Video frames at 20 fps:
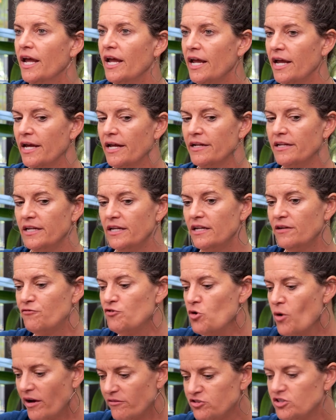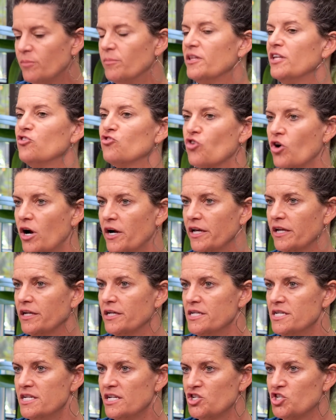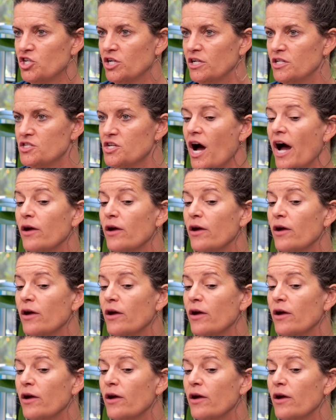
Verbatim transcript: and if you have some of these chronic conditions.